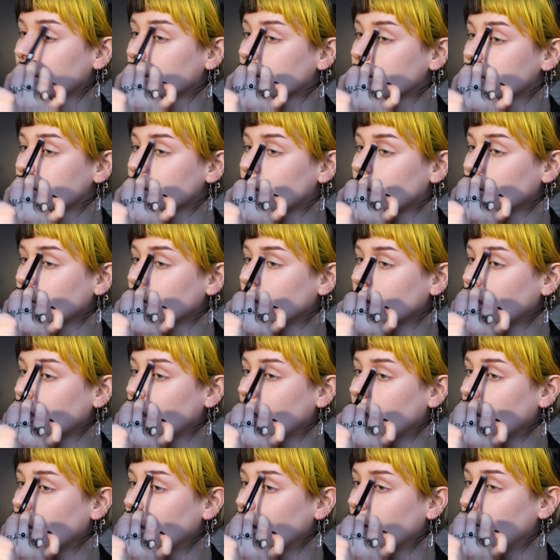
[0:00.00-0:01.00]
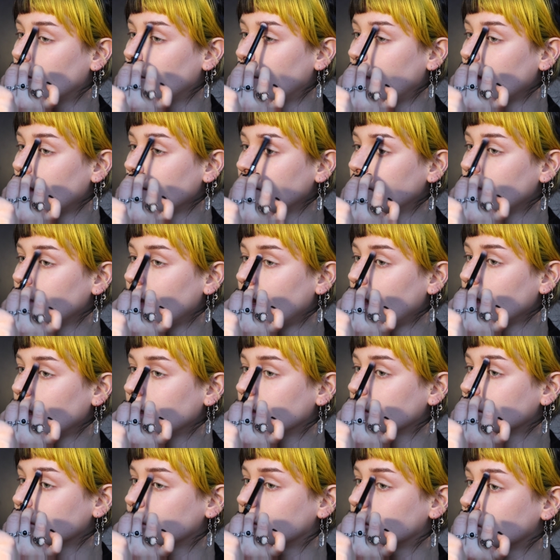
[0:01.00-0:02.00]
So I'm gonna go above
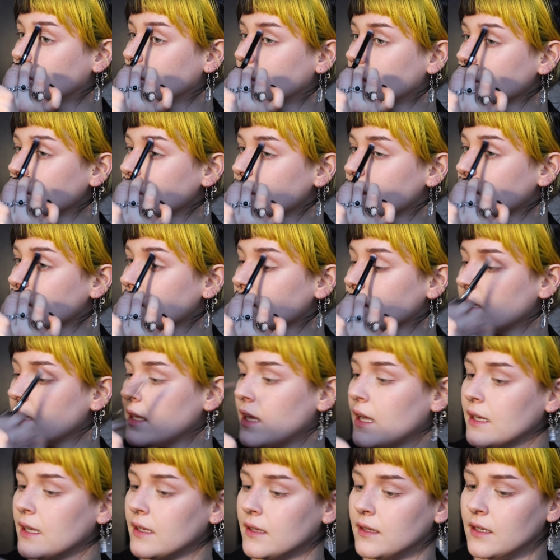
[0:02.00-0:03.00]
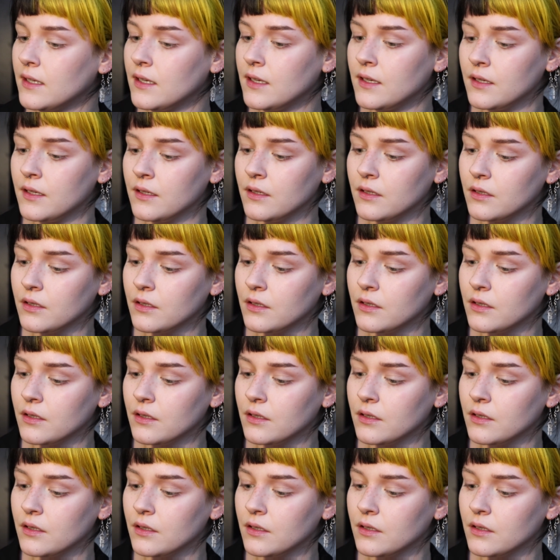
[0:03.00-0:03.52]
that just slightly